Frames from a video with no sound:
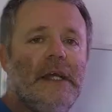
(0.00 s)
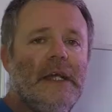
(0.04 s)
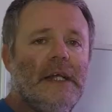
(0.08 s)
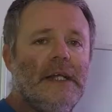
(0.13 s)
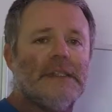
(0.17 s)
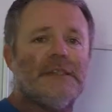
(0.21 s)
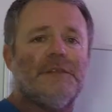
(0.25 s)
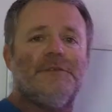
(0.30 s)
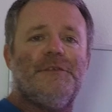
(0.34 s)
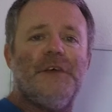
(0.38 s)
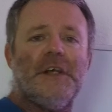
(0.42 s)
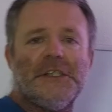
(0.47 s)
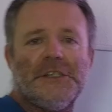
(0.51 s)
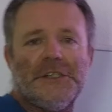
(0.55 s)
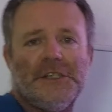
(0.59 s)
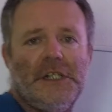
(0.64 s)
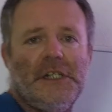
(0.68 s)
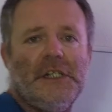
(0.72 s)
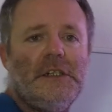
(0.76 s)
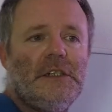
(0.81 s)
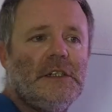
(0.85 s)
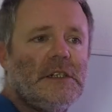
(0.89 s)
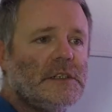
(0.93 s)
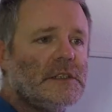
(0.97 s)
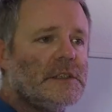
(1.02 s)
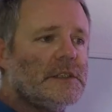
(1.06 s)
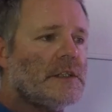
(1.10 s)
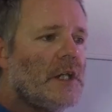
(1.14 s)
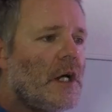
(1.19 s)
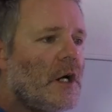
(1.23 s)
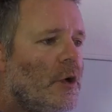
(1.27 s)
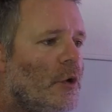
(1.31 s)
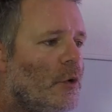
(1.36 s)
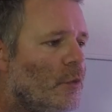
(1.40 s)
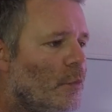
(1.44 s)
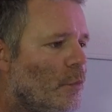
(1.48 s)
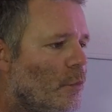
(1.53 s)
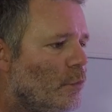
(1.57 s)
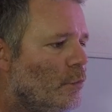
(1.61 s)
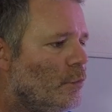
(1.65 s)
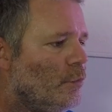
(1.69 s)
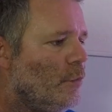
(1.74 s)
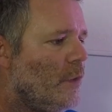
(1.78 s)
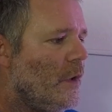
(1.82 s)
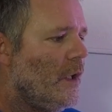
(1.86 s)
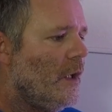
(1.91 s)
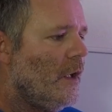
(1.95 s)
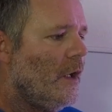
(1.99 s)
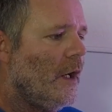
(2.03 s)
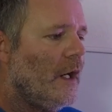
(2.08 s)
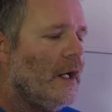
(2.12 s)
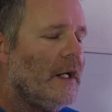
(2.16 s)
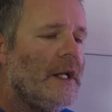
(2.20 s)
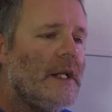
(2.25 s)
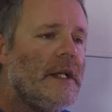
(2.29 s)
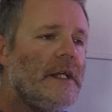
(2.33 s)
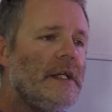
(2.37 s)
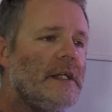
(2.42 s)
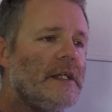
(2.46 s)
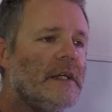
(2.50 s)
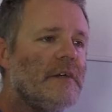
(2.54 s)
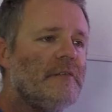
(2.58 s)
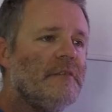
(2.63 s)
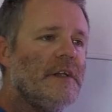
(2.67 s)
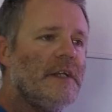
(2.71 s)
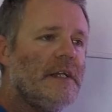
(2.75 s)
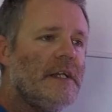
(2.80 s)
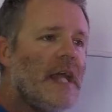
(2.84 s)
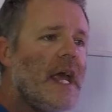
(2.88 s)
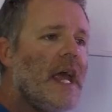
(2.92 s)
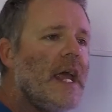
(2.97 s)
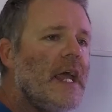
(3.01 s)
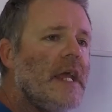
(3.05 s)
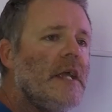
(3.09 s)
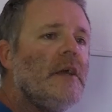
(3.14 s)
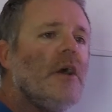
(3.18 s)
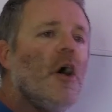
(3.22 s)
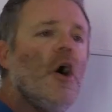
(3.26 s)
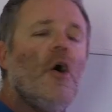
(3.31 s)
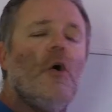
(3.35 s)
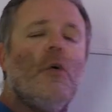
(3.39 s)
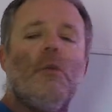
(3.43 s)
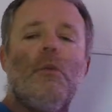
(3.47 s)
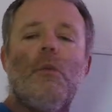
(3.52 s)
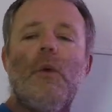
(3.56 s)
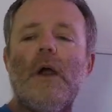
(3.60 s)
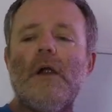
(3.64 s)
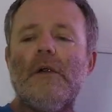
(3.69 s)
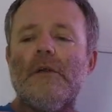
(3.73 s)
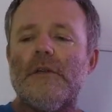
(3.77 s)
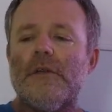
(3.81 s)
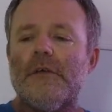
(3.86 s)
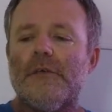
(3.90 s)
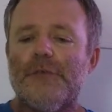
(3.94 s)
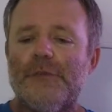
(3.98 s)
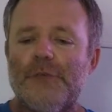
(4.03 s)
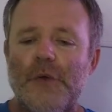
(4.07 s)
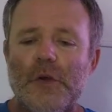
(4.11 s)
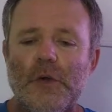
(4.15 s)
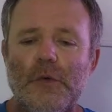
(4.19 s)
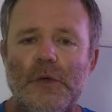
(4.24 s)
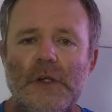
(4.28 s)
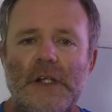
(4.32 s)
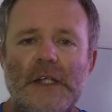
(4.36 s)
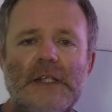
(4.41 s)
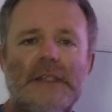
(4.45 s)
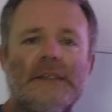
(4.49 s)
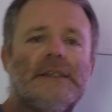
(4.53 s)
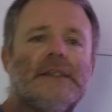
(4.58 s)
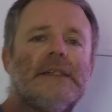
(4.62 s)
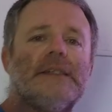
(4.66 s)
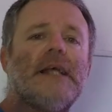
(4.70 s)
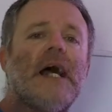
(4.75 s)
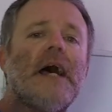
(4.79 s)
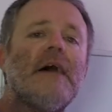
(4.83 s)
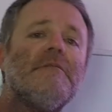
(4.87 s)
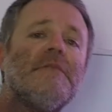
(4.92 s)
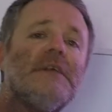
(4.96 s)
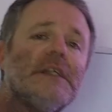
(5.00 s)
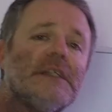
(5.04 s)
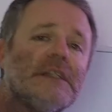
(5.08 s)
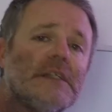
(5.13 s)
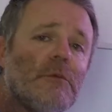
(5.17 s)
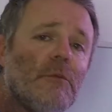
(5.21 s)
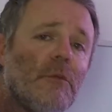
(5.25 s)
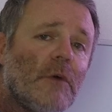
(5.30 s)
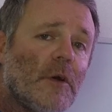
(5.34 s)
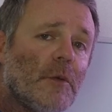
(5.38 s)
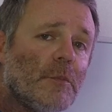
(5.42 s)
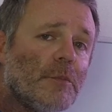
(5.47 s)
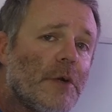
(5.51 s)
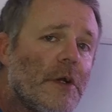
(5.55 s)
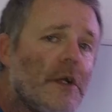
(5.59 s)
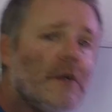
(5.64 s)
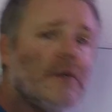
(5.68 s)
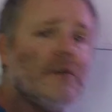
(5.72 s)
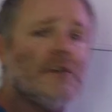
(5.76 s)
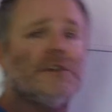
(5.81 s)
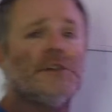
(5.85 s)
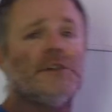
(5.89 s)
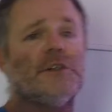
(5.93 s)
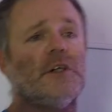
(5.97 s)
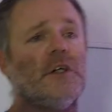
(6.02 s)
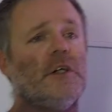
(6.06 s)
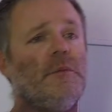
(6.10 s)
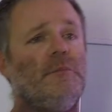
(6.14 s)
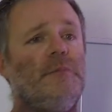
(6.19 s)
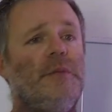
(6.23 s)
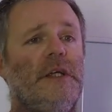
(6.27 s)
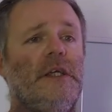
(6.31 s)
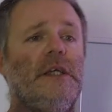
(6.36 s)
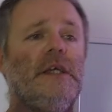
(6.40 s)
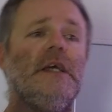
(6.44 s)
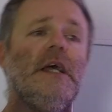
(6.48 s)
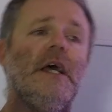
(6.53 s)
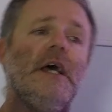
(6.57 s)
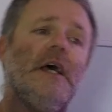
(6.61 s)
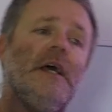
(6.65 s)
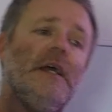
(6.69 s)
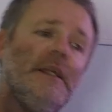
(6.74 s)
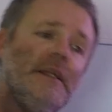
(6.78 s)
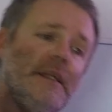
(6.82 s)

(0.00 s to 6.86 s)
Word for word: It's fishing, so on any given day, where the food is, is obviously where the predators are going to be.